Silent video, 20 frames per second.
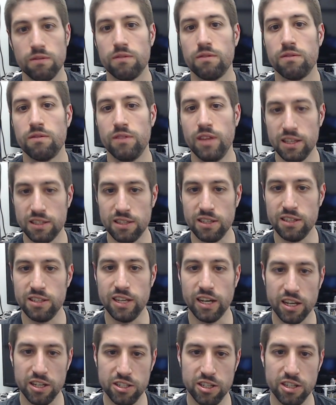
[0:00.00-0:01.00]
that's the
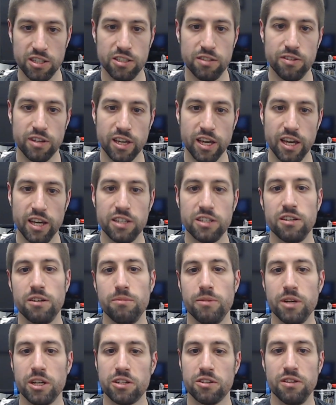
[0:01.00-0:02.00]
second justification,
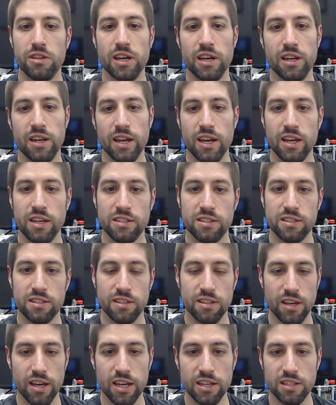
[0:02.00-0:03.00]
to make sure that
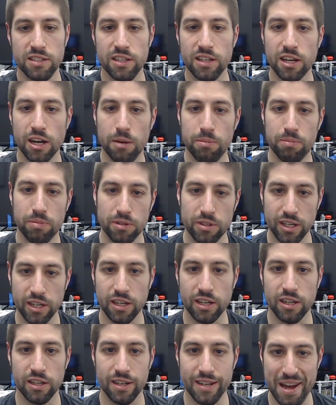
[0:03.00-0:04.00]
AC
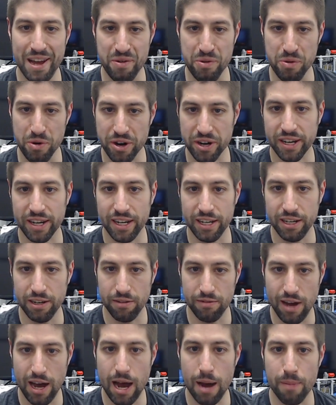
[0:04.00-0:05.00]
coupling network kind
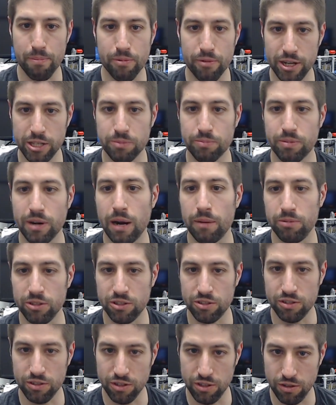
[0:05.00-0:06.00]
of operates properly,
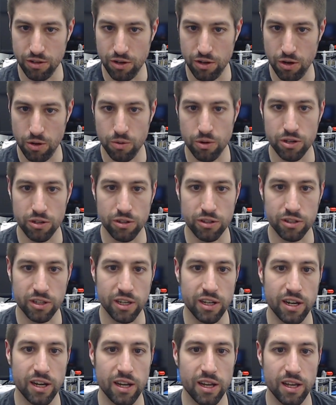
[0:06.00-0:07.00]
so you know what you're
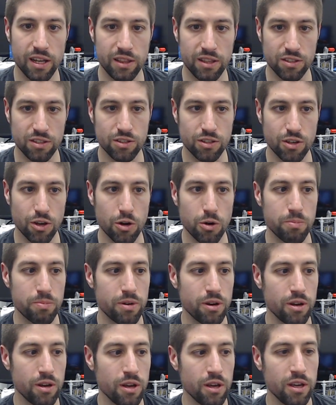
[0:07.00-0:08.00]
looking at the
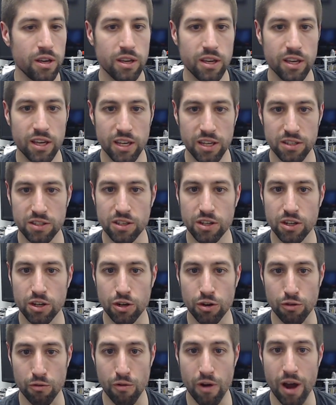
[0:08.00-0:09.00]
scope is
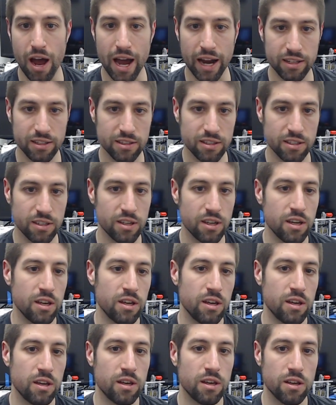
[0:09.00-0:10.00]
correct.
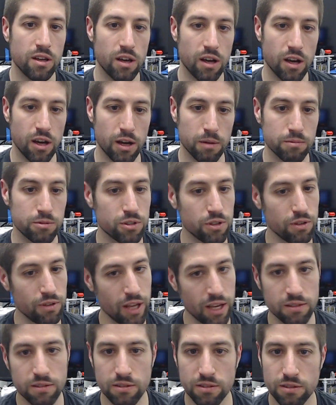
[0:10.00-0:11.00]
So
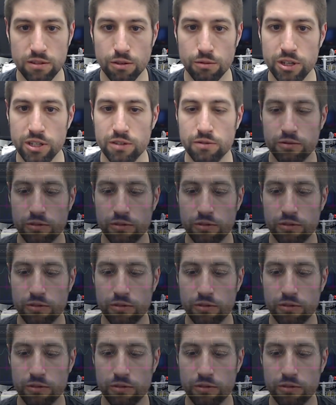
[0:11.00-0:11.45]
that's the reason for